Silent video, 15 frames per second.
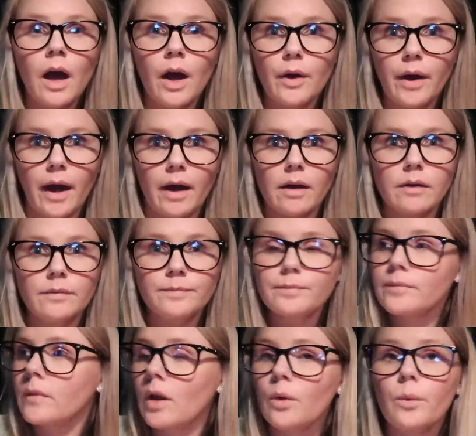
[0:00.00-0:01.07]
Okay,
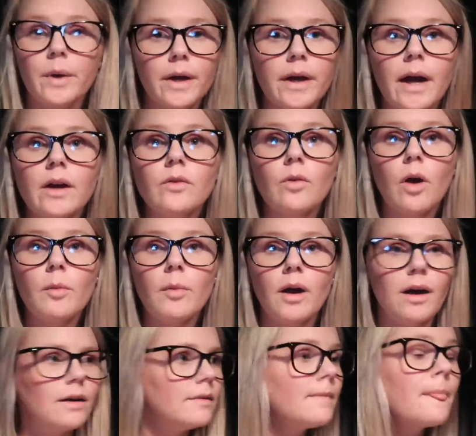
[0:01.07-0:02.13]
we are out of
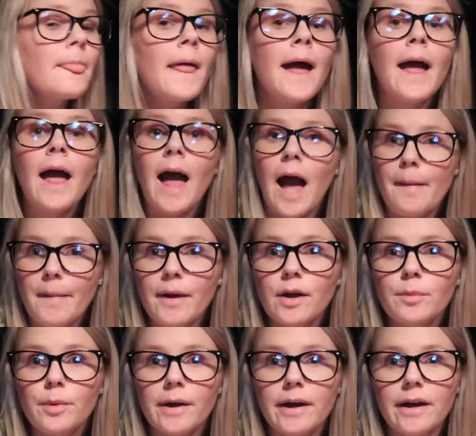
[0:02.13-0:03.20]
Walmart. I'm out
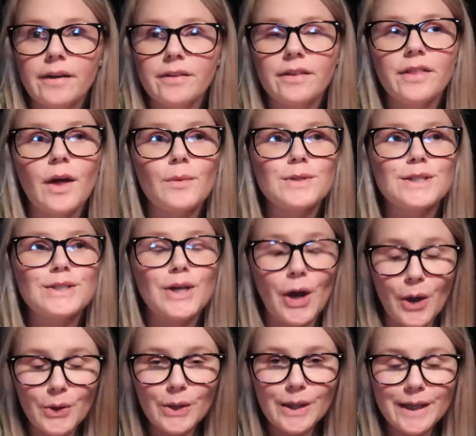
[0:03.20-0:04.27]
of breath. That was a
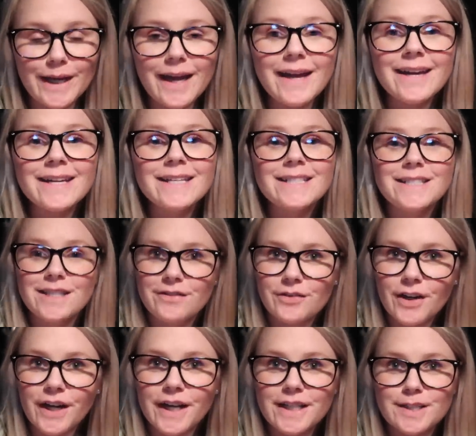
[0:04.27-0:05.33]
totally
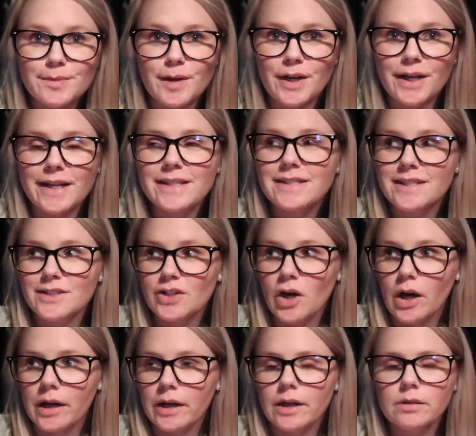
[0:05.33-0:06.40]
different experience than
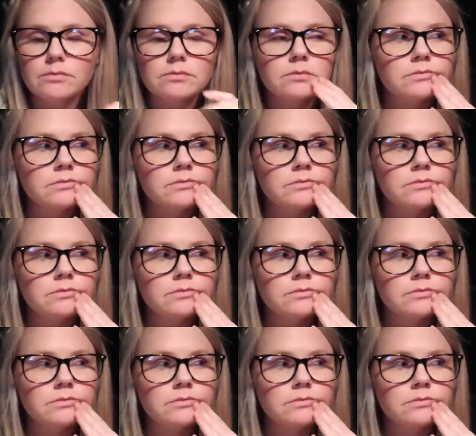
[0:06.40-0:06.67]
Target.